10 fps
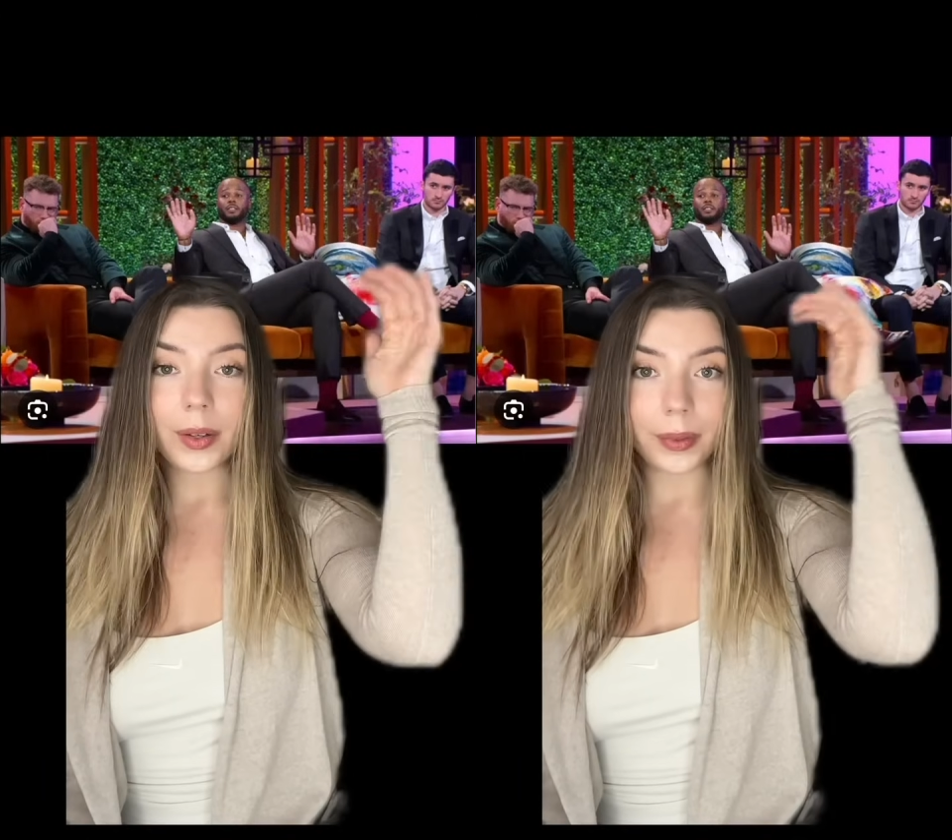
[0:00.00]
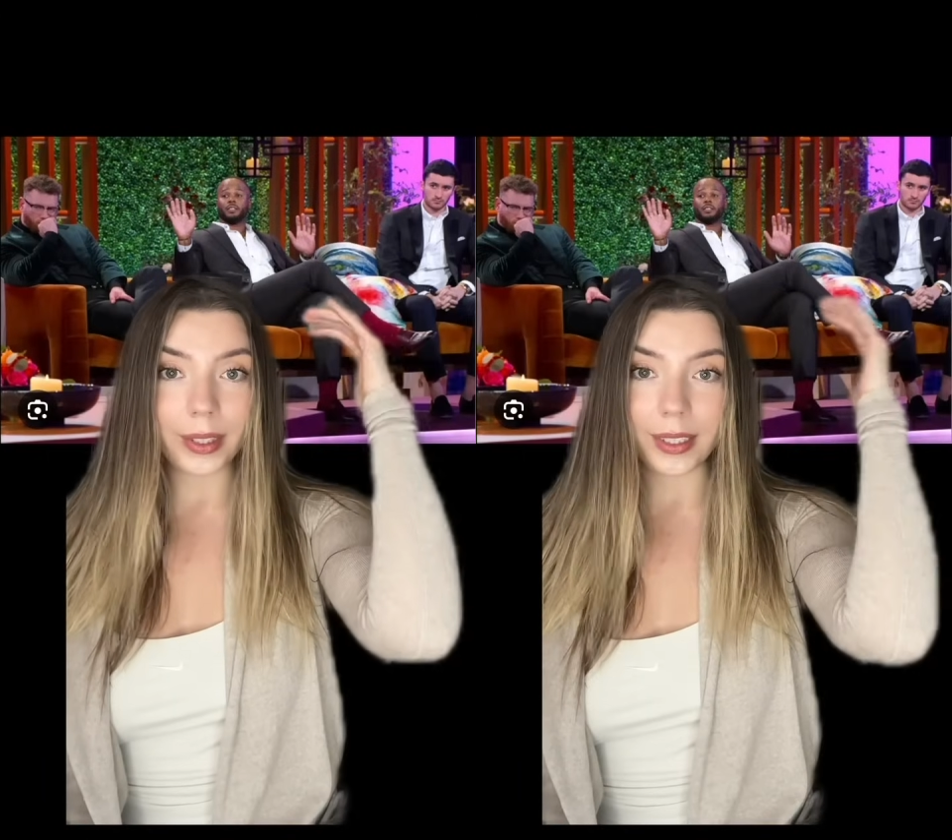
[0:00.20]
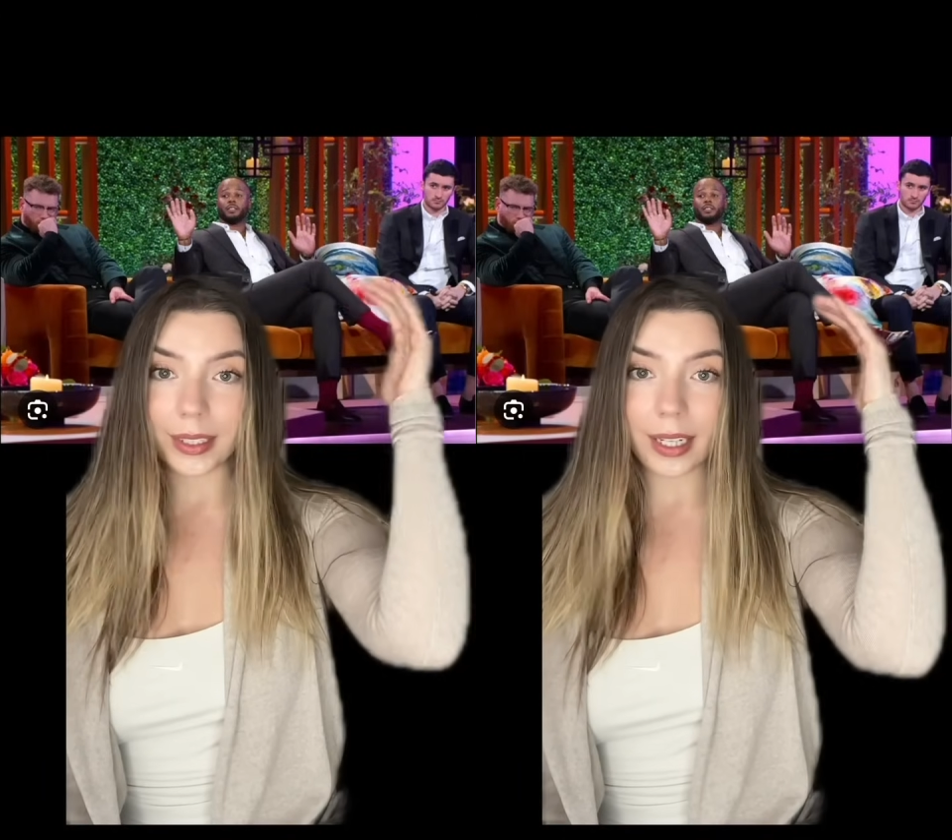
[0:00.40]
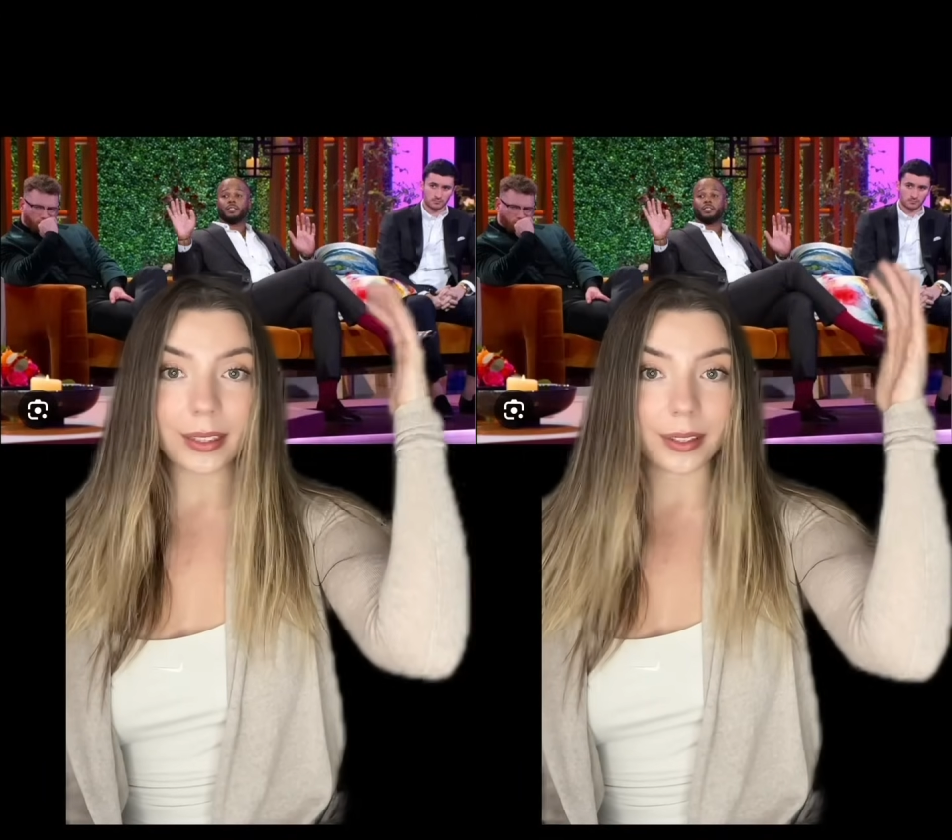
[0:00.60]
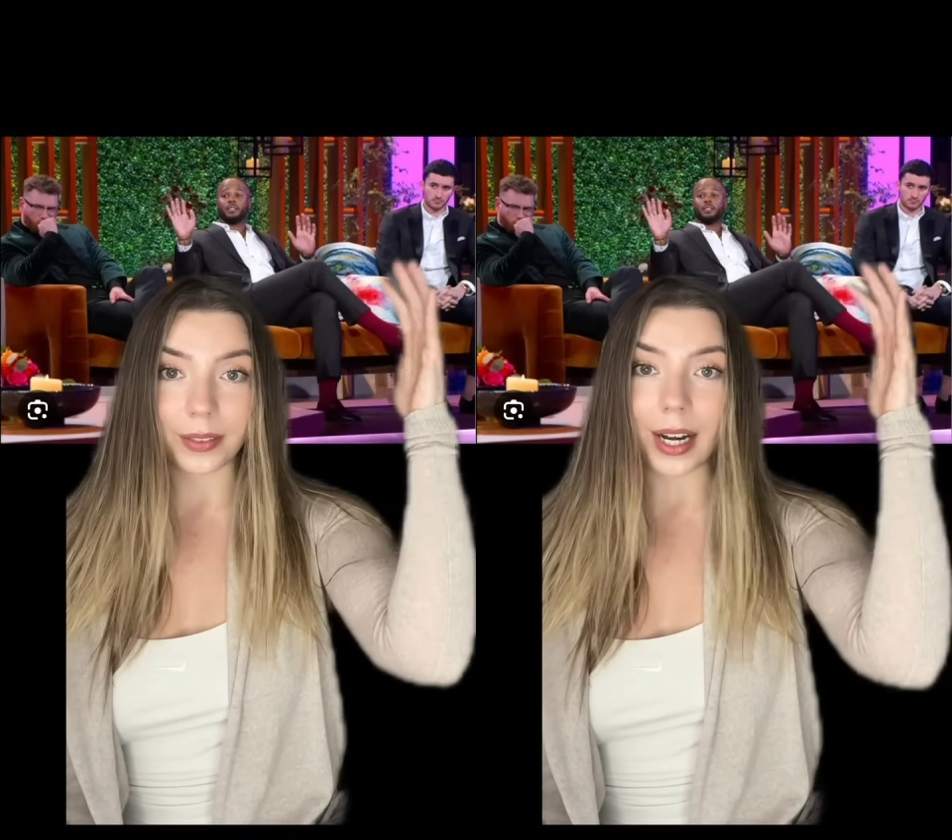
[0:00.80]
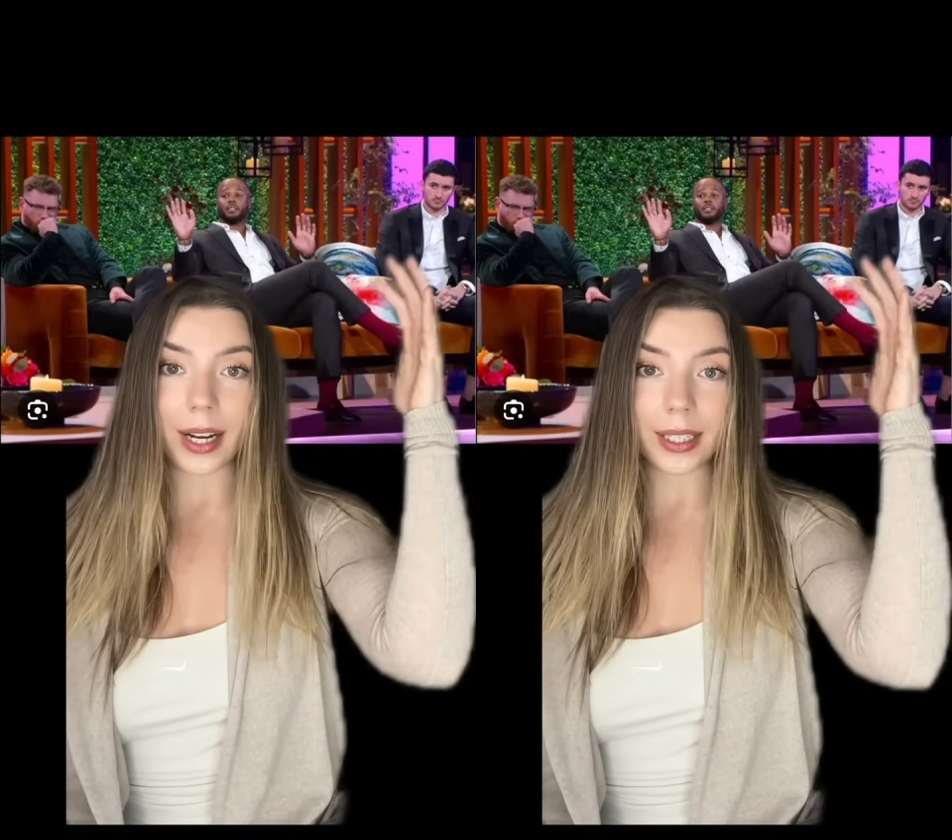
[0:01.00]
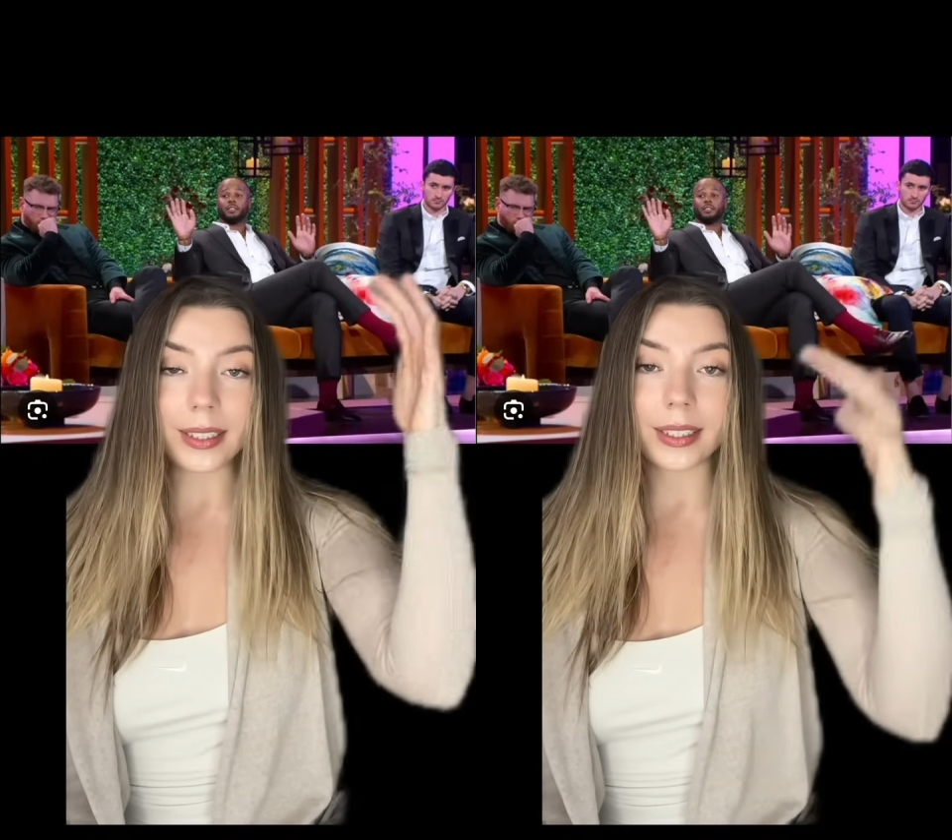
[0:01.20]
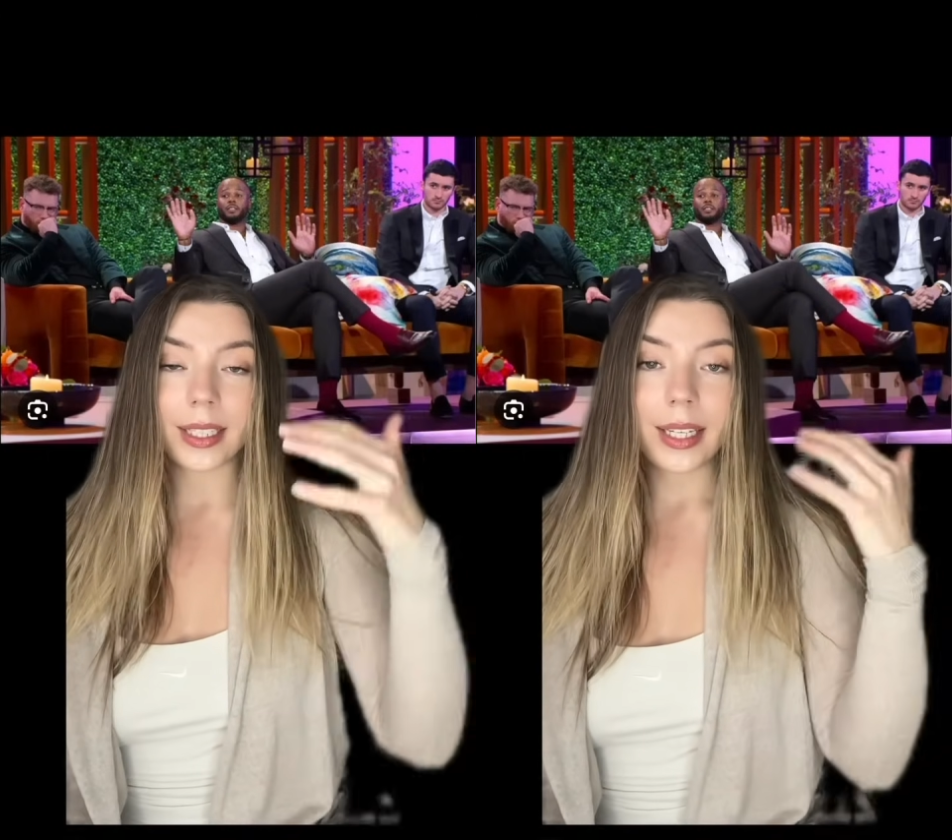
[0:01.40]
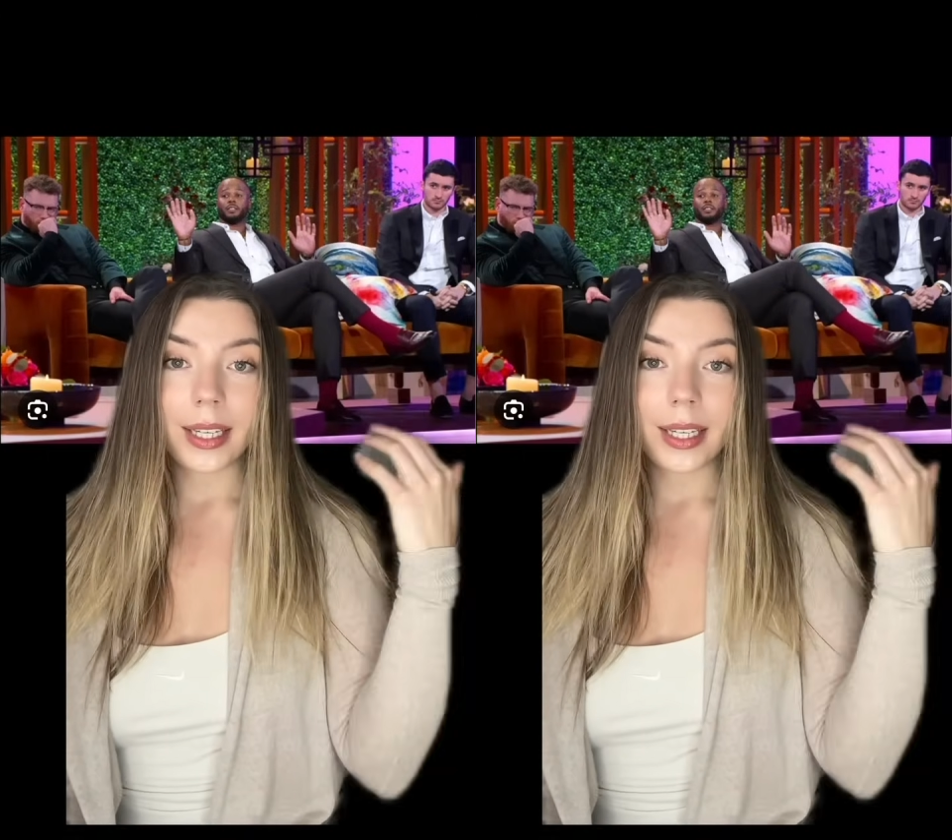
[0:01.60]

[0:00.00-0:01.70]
with these kinds of guys